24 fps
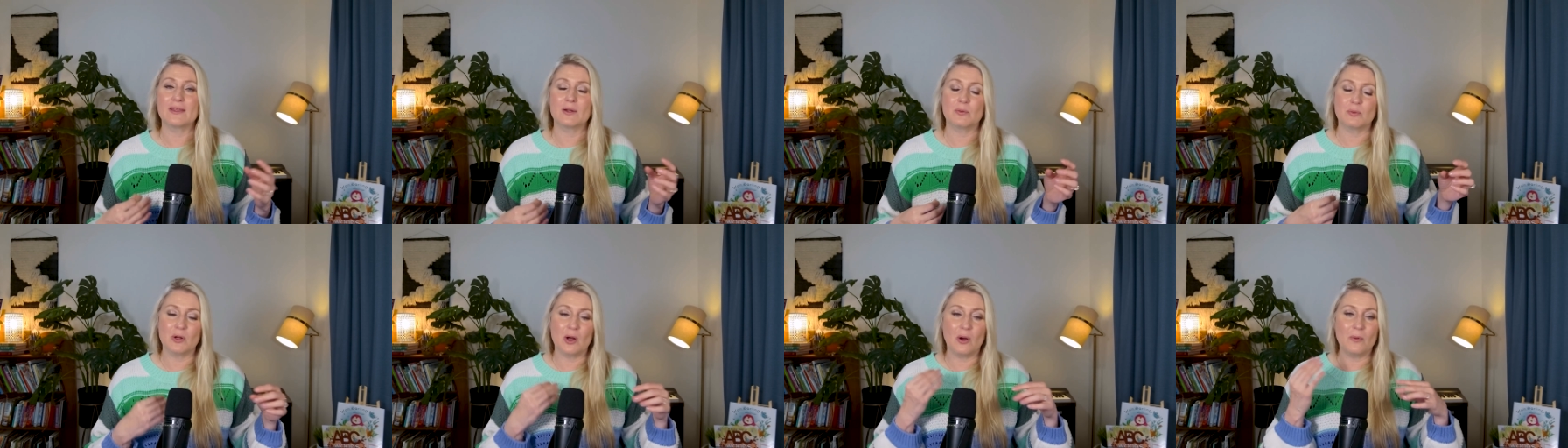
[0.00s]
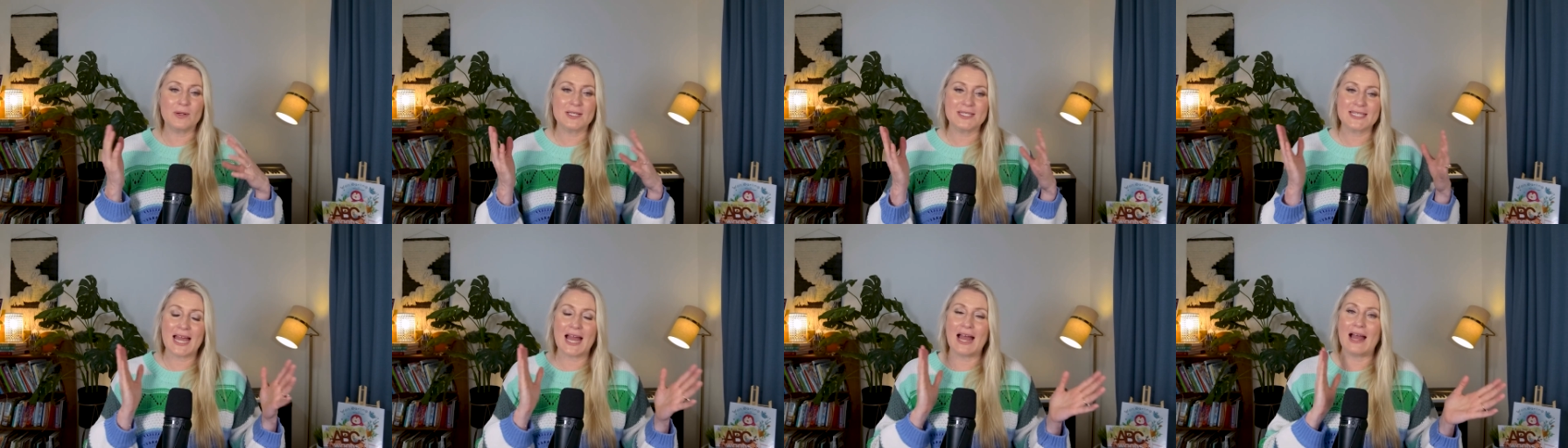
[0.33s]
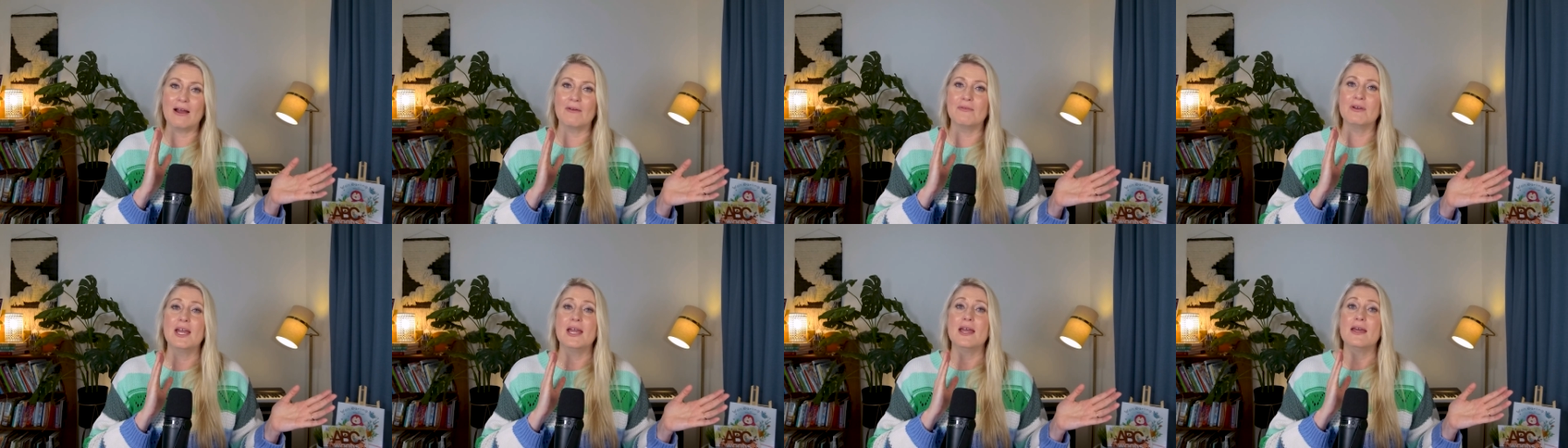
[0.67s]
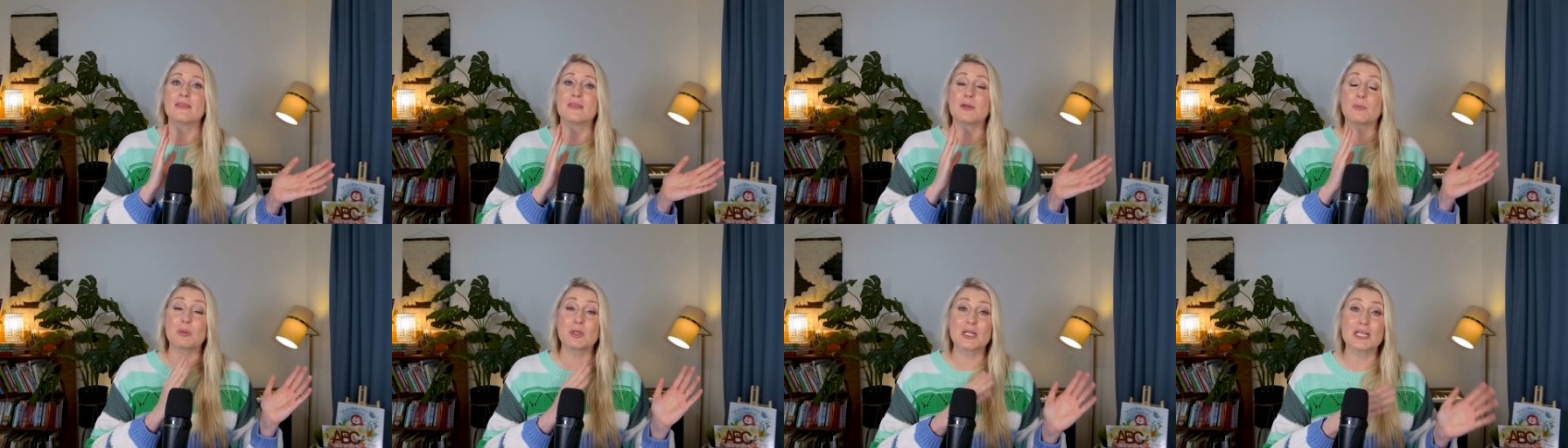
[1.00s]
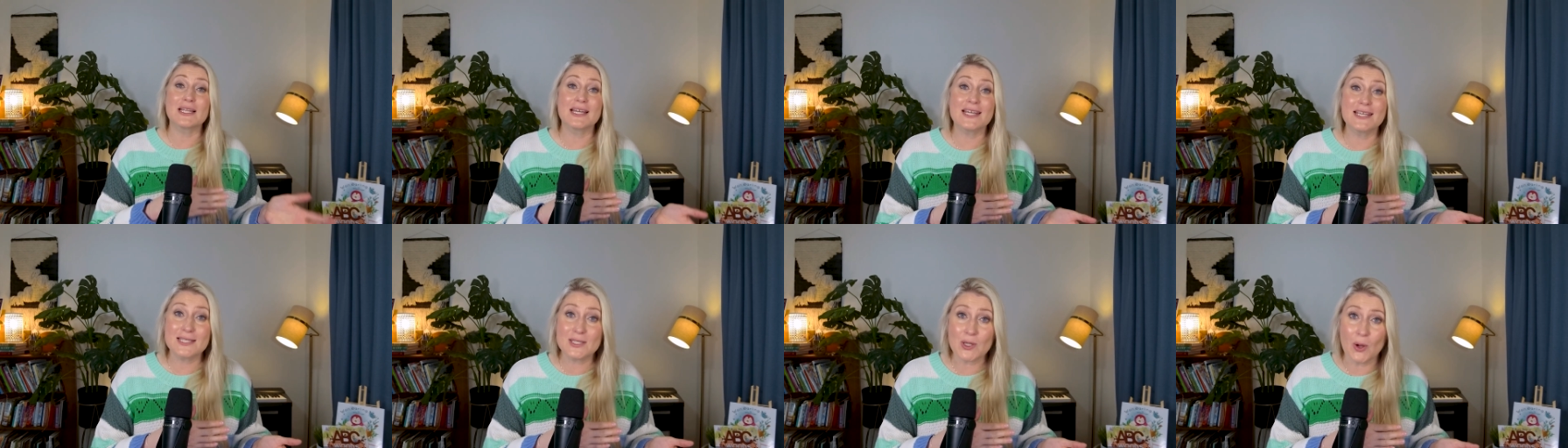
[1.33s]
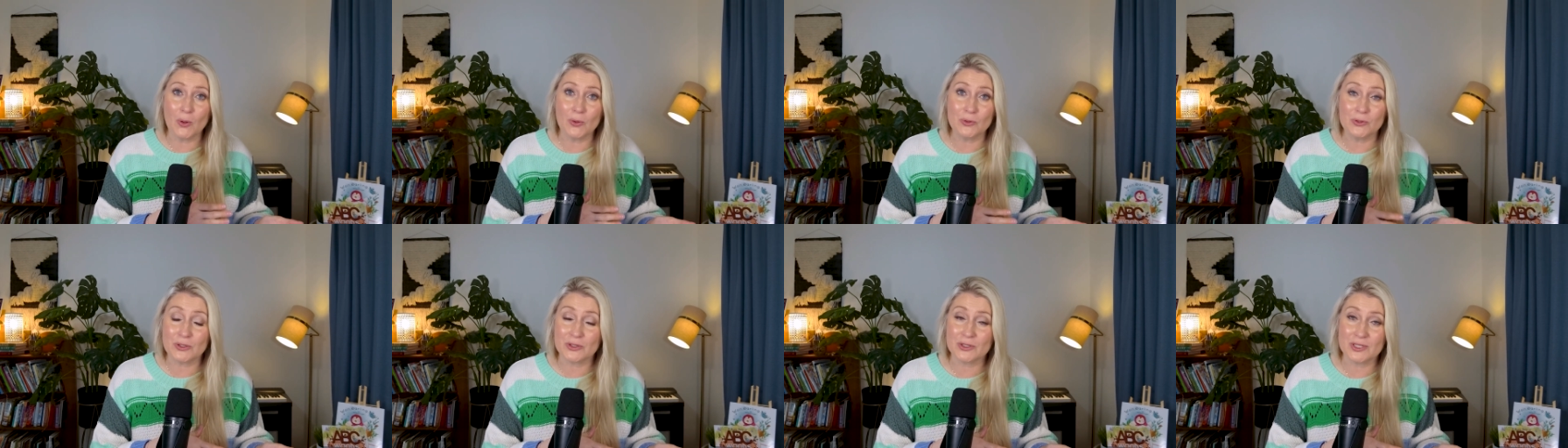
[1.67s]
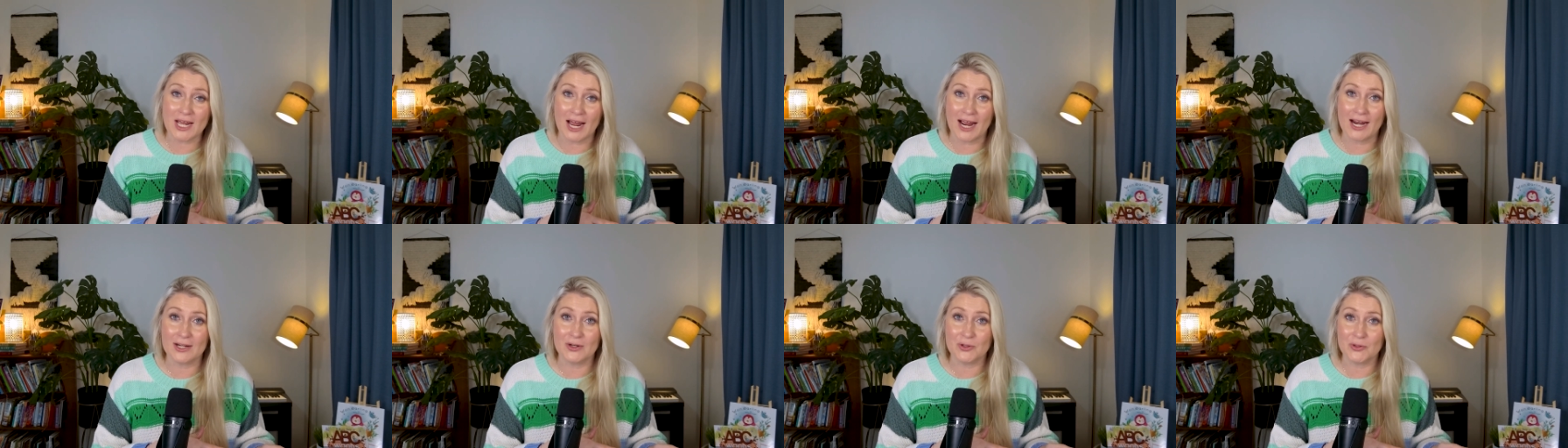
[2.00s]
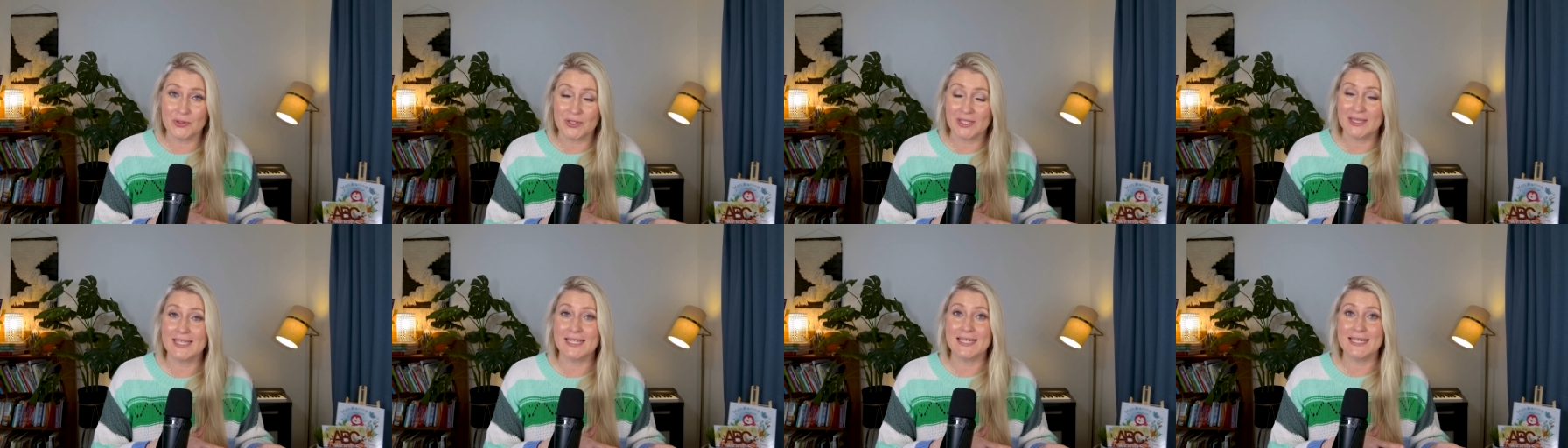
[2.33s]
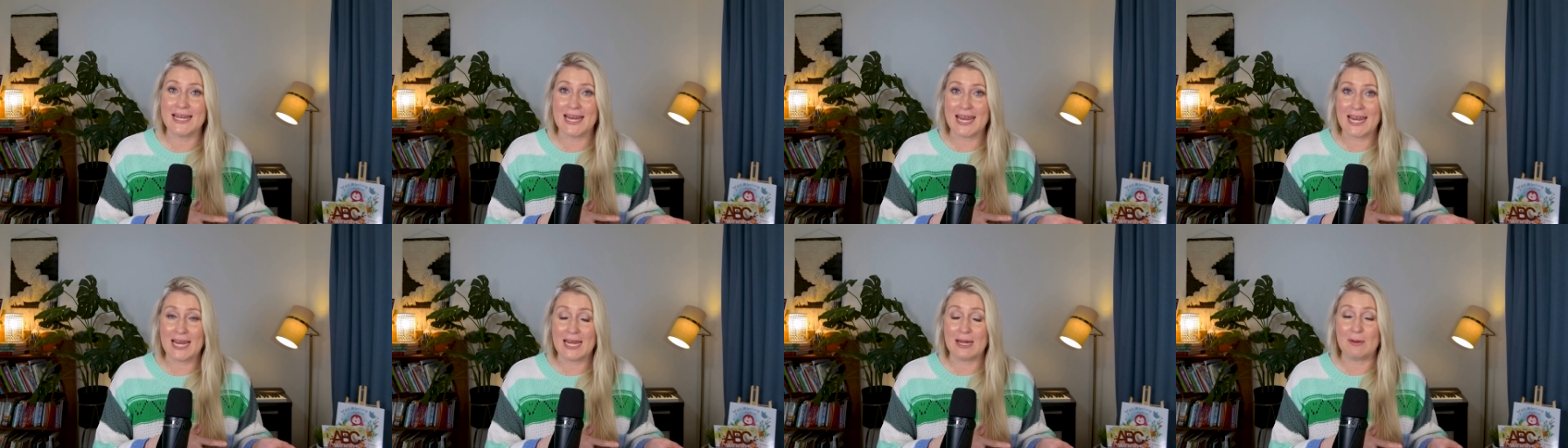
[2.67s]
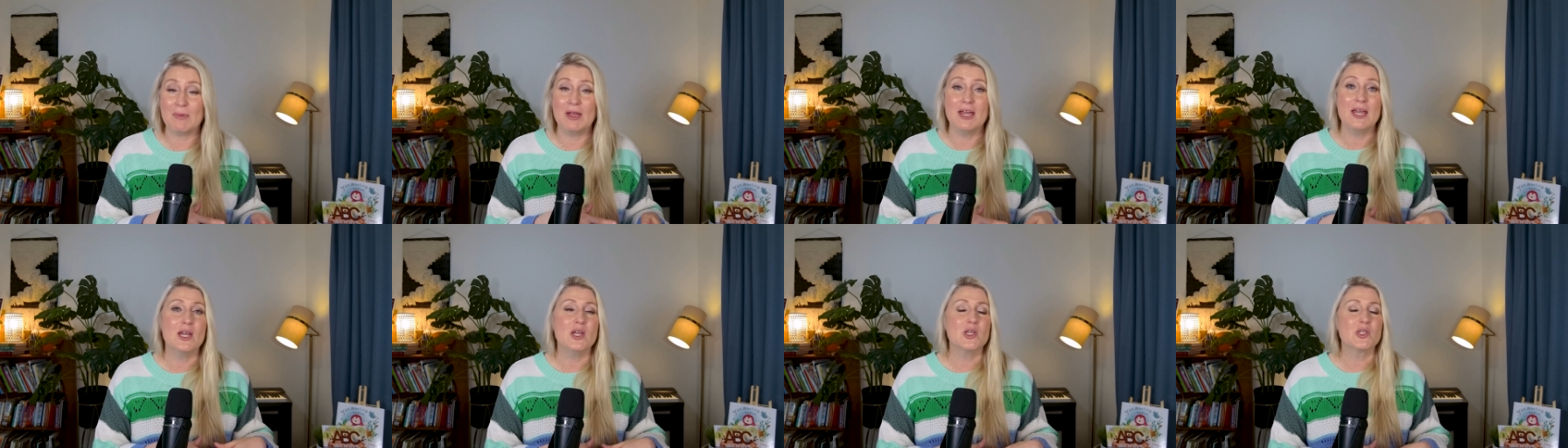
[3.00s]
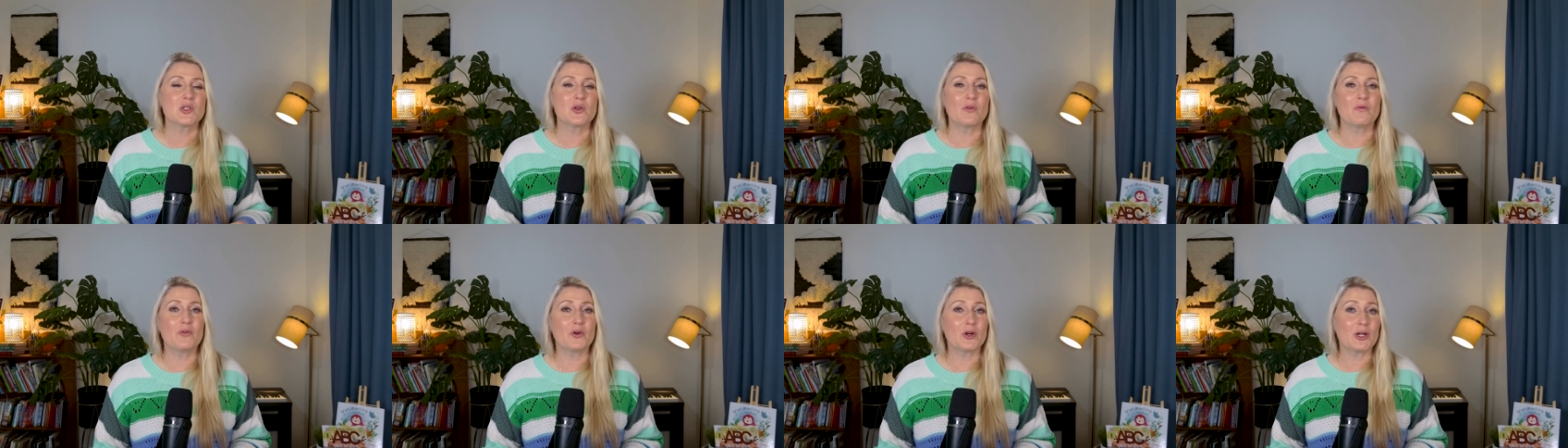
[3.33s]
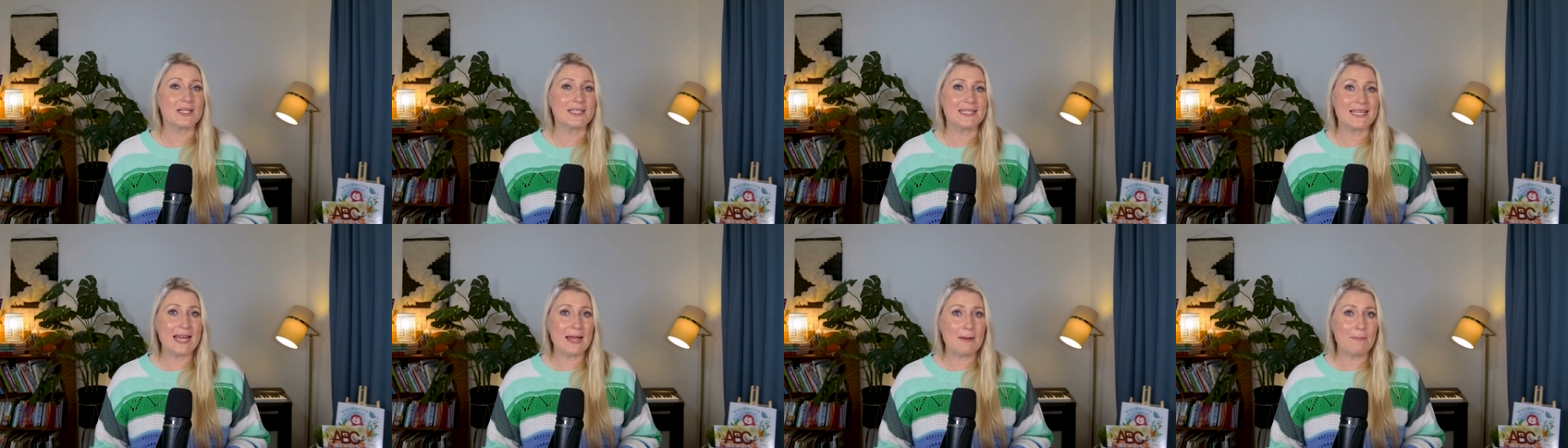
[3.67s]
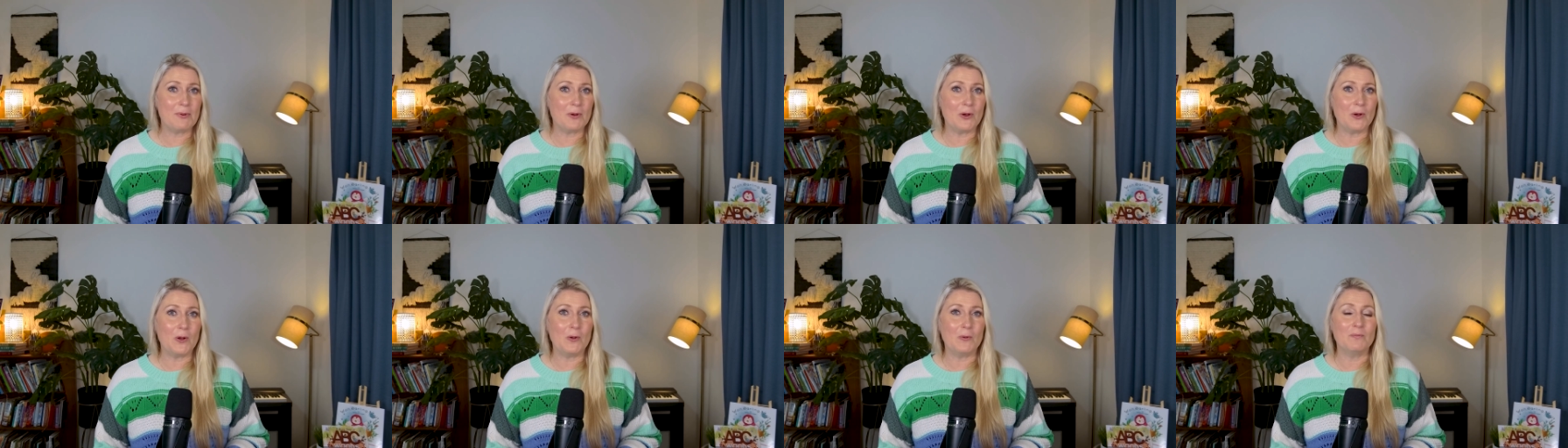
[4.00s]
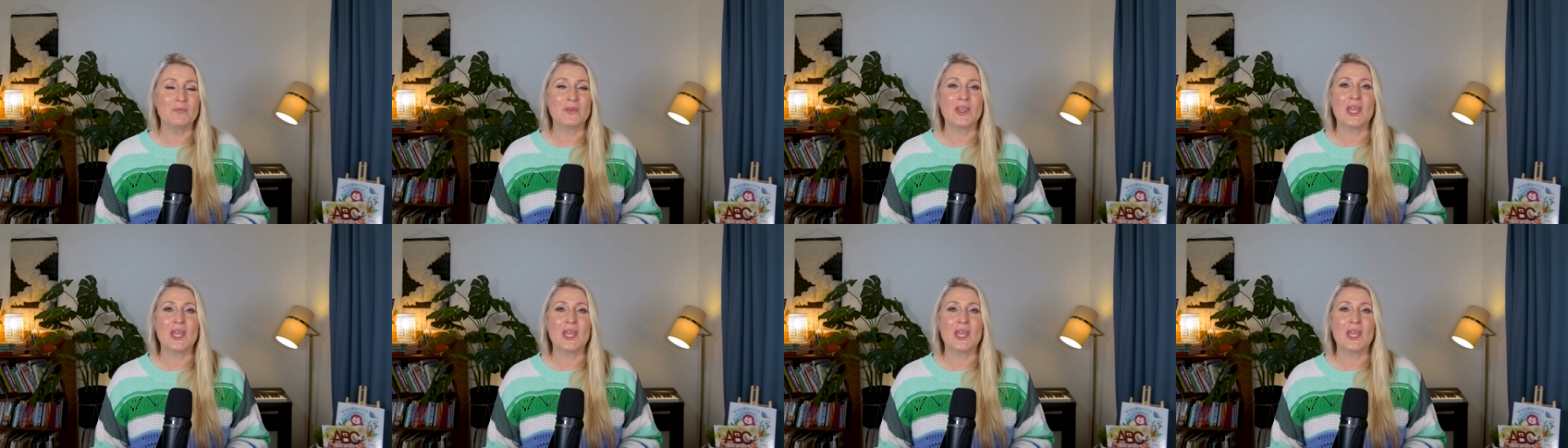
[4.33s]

It will always have the placeholder title in the name. So for example,